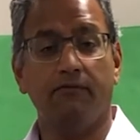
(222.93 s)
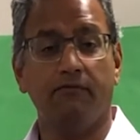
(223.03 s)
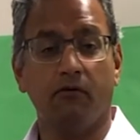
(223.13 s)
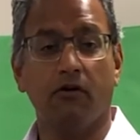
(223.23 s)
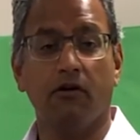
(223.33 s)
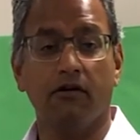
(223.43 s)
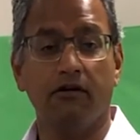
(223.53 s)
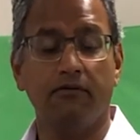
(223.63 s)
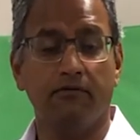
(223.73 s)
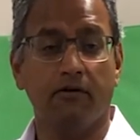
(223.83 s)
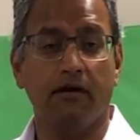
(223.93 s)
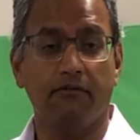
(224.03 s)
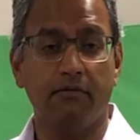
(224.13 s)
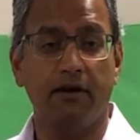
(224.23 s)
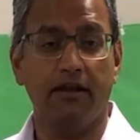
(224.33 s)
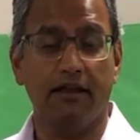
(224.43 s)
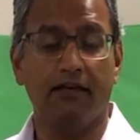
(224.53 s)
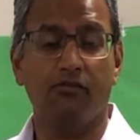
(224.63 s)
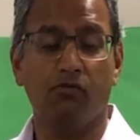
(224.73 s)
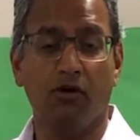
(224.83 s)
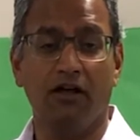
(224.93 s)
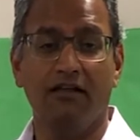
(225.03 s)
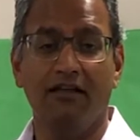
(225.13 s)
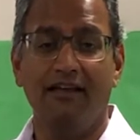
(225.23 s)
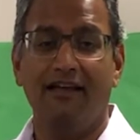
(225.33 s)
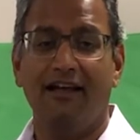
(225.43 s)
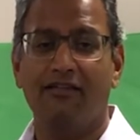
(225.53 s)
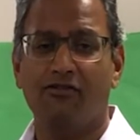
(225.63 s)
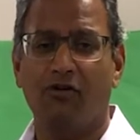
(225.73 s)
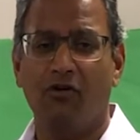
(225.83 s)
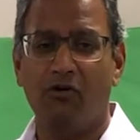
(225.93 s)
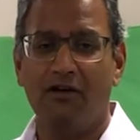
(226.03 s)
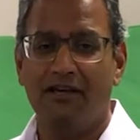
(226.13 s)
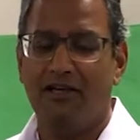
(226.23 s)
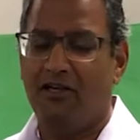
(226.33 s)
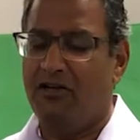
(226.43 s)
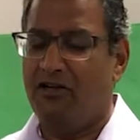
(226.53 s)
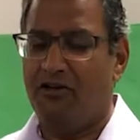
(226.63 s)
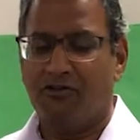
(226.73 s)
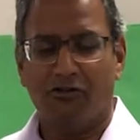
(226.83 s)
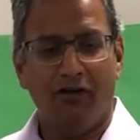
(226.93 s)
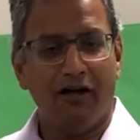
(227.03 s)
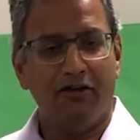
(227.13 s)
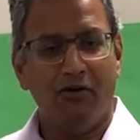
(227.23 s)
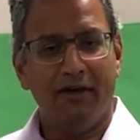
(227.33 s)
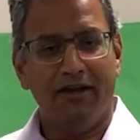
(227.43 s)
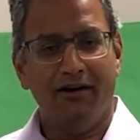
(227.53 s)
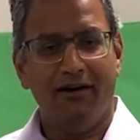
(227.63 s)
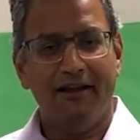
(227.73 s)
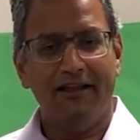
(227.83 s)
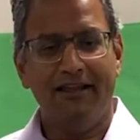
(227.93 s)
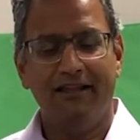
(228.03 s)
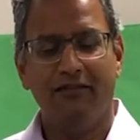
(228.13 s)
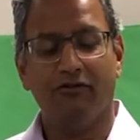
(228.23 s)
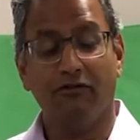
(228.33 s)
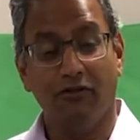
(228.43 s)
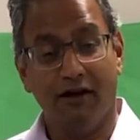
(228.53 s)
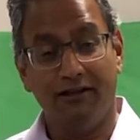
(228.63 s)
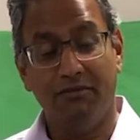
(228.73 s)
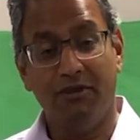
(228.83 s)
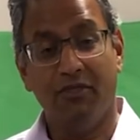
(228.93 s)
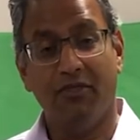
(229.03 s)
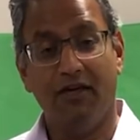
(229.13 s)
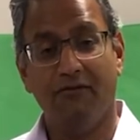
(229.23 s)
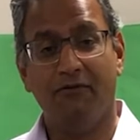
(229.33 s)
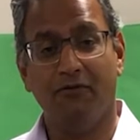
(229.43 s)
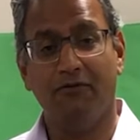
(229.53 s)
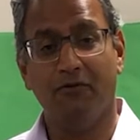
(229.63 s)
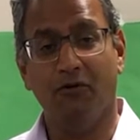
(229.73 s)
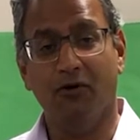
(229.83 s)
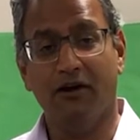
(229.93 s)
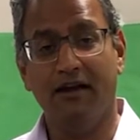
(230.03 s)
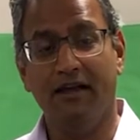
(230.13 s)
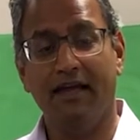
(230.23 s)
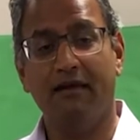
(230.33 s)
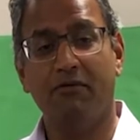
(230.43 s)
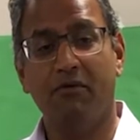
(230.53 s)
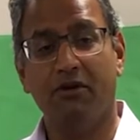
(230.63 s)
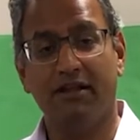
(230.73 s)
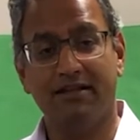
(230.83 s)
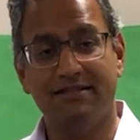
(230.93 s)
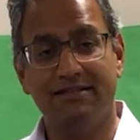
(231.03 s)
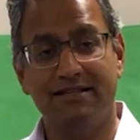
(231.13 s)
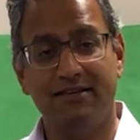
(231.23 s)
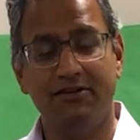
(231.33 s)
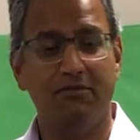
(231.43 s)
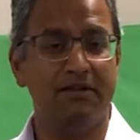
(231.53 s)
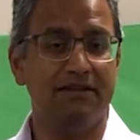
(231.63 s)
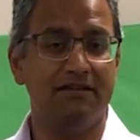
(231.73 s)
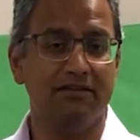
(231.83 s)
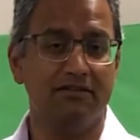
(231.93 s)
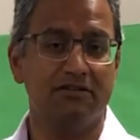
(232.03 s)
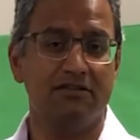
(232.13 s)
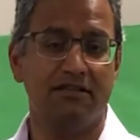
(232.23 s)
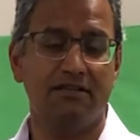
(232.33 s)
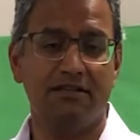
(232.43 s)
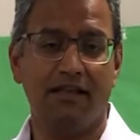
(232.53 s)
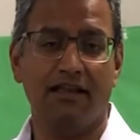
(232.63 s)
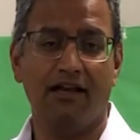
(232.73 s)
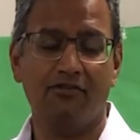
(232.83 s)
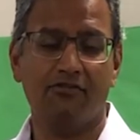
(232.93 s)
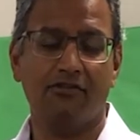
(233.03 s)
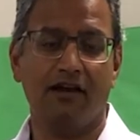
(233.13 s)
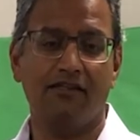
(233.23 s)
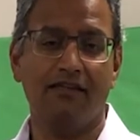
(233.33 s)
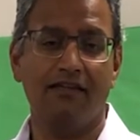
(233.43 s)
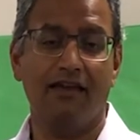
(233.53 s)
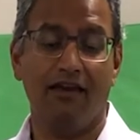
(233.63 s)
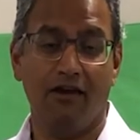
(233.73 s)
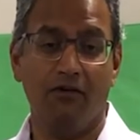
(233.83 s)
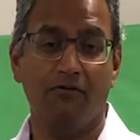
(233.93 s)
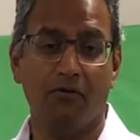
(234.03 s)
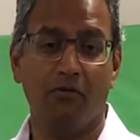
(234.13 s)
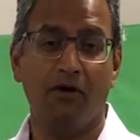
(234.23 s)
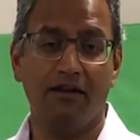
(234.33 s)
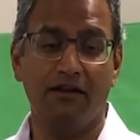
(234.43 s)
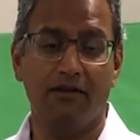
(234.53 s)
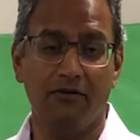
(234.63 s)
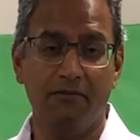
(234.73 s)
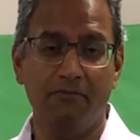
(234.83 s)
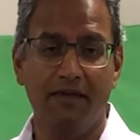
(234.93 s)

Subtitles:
for everybody as well. And so there's a lot going on. There's a lot to be thankful for, and we want to continue to be diligent in exercising care for one another,